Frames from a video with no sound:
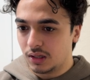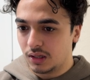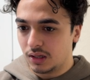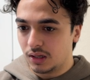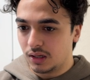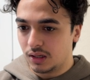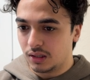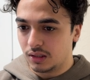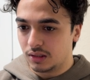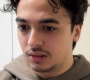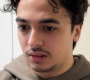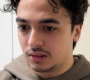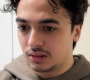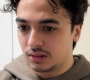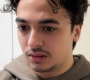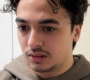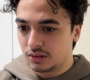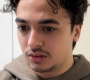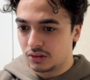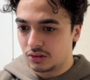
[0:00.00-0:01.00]
And
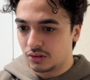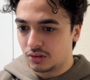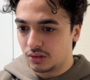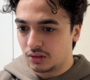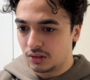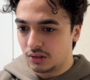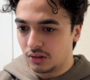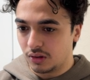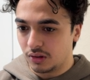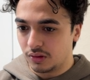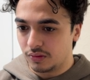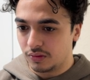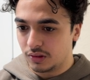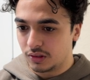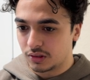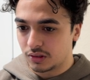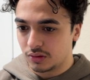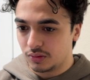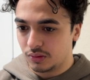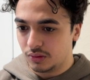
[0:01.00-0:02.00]
let's just delete all of
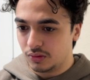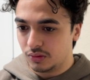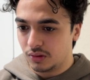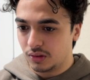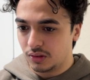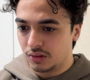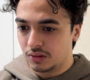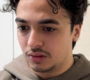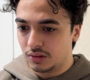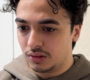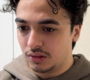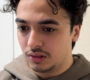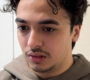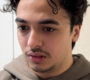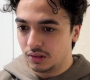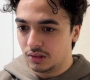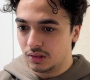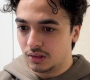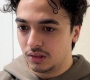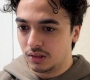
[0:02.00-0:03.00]
this because we do not need
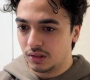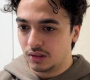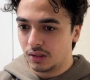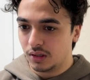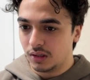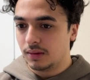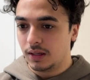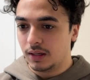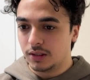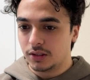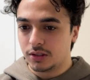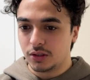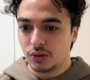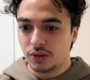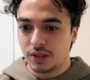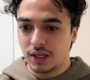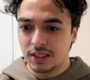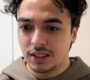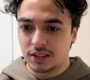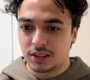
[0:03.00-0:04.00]
it. And so
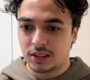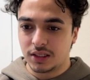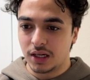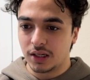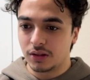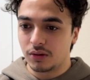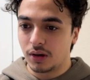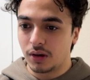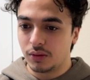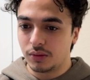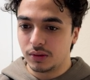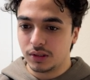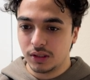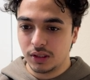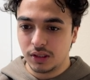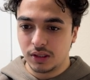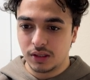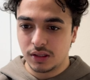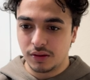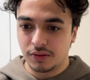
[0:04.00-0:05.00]
that said, right, we
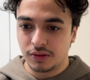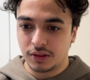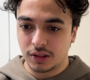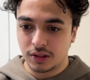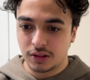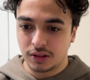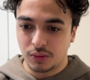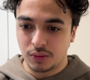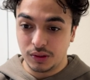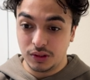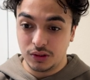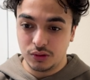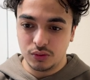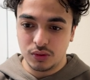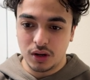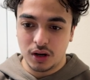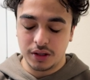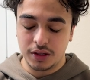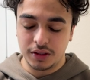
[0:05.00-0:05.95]
deleted everything here that we do not